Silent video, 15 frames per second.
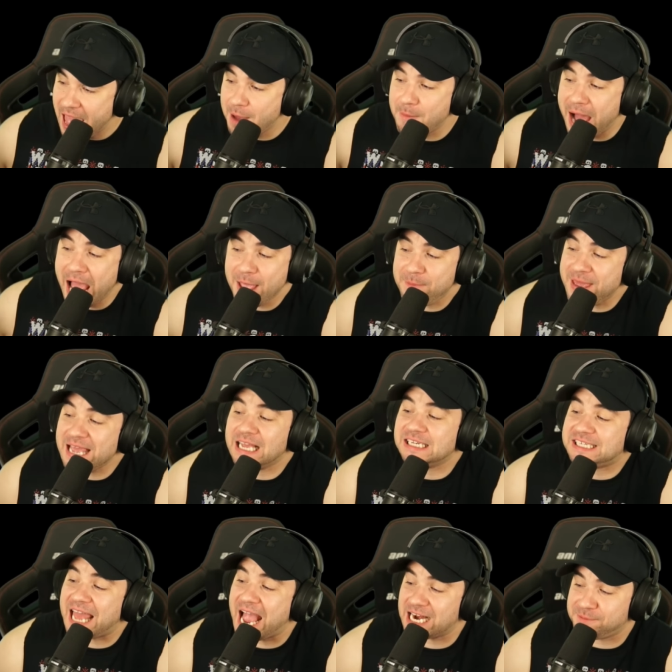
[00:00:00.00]
Am I being
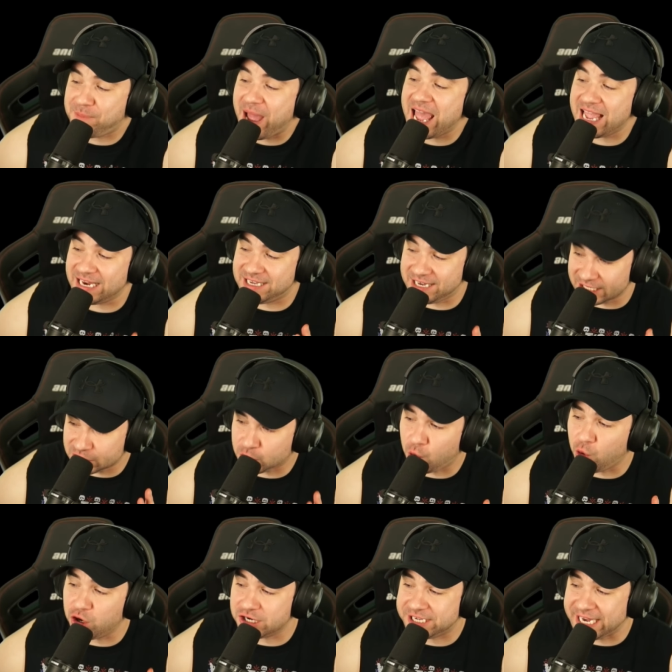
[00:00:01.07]
attacked by a
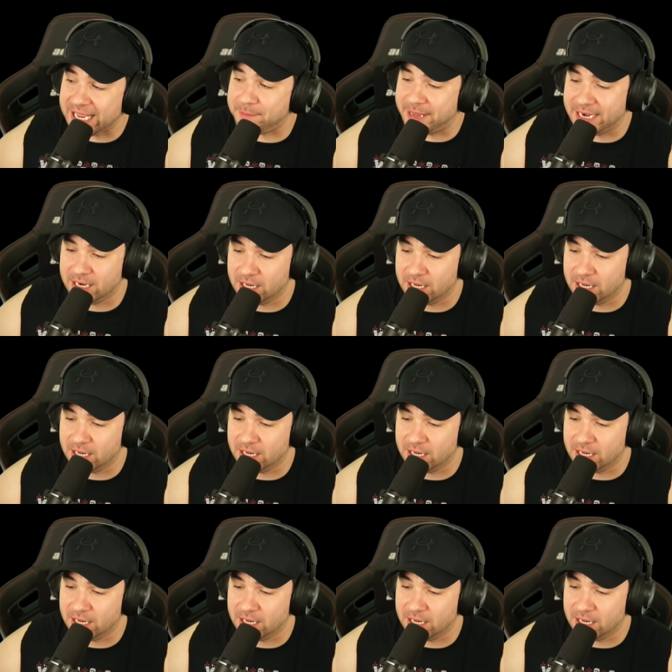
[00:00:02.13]
Discord demon?